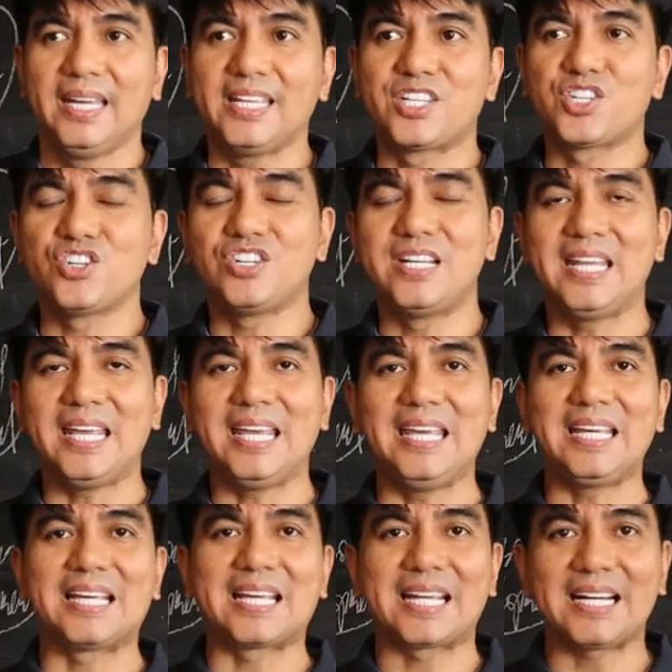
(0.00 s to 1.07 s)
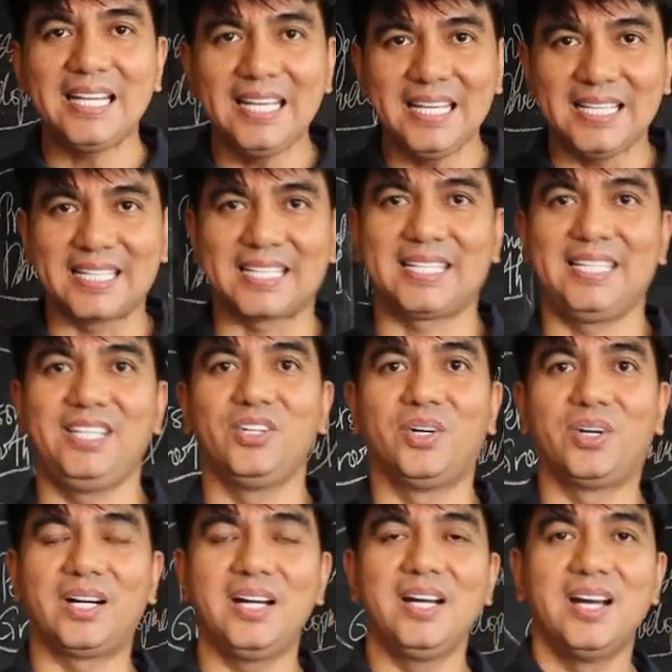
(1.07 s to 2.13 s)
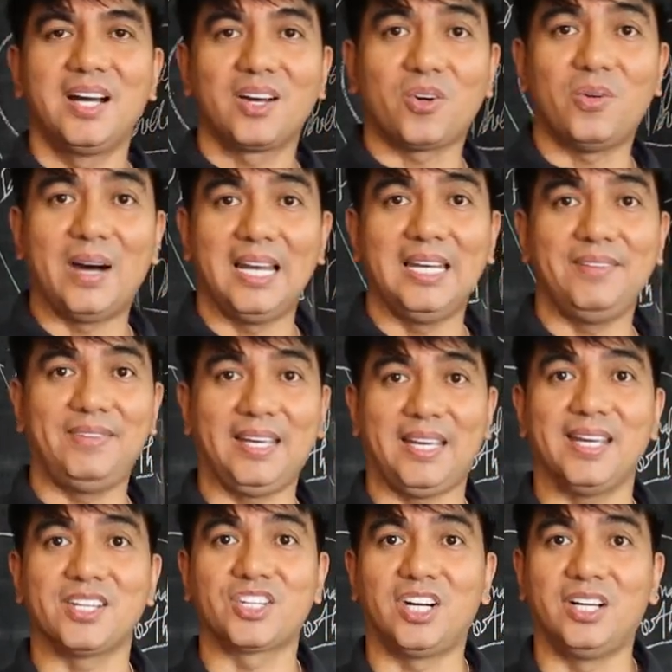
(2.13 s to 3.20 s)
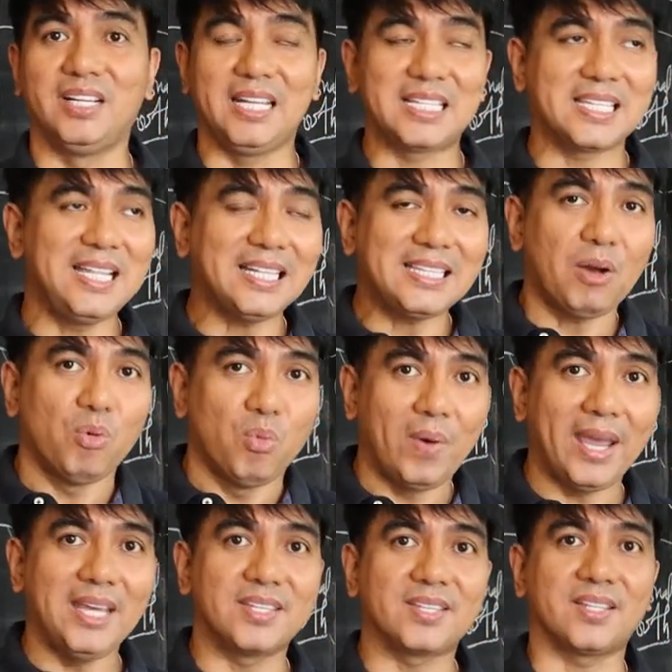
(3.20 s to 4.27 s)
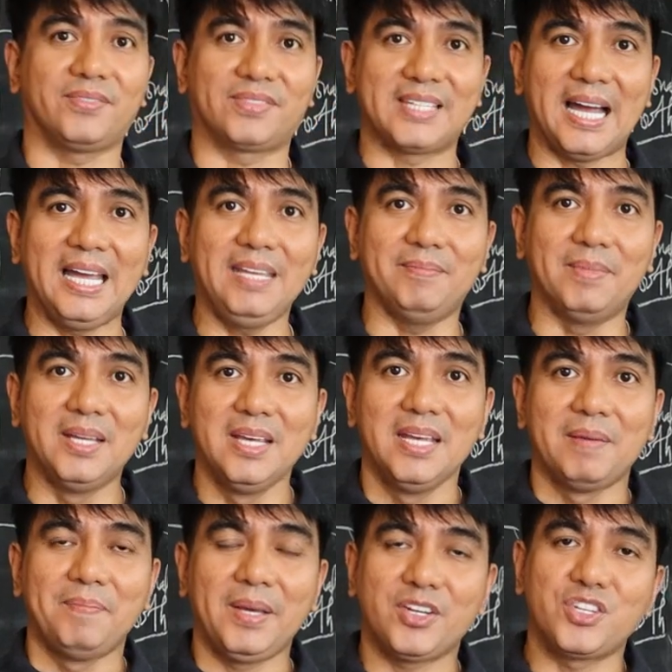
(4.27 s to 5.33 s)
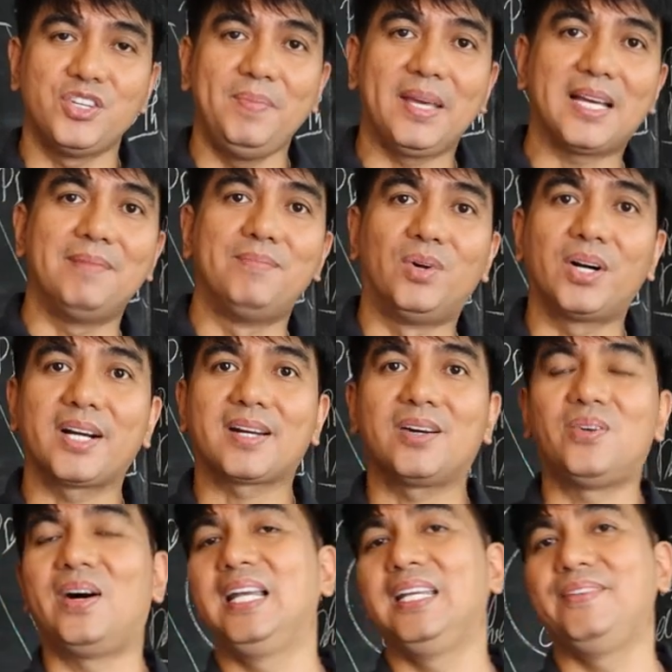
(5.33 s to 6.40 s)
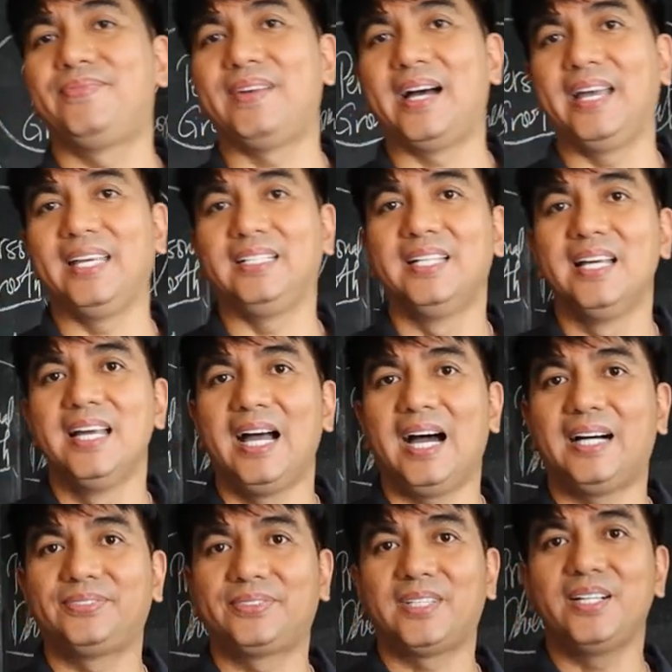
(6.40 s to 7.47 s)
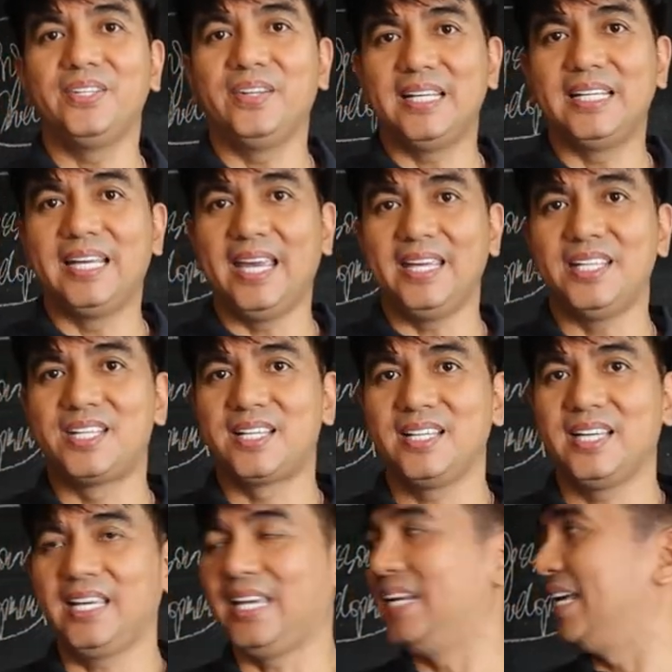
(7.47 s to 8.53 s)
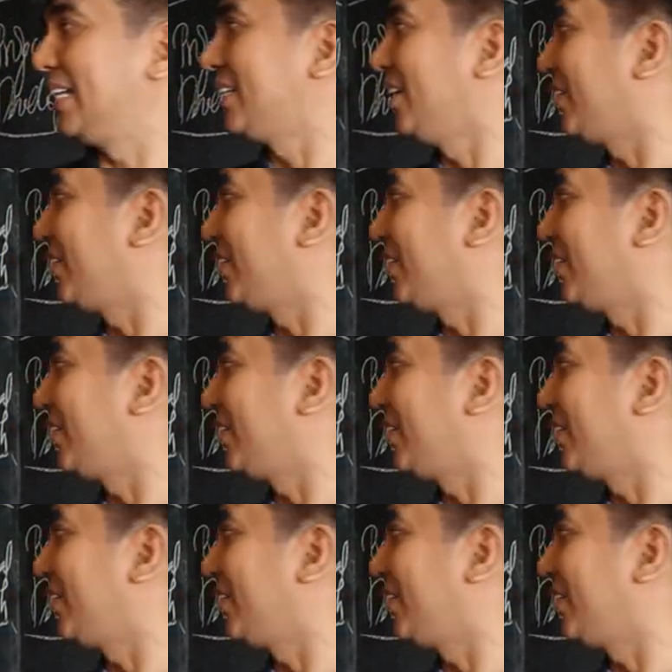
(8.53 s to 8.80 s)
it should increase your qualification. It's not a waste of time because you become more qualified after you engage in it.